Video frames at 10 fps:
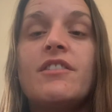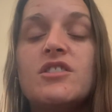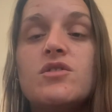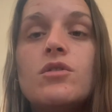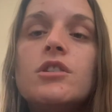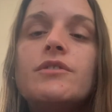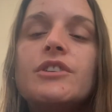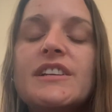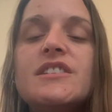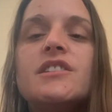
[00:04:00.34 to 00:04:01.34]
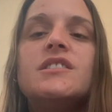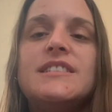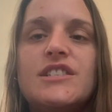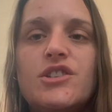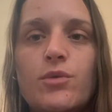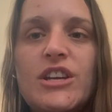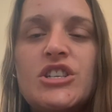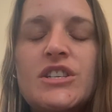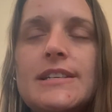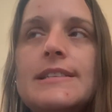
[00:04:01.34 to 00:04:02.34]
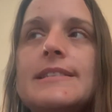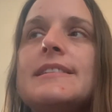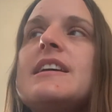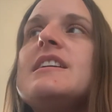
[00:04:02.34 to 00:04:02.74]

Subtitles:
control over in certain situations,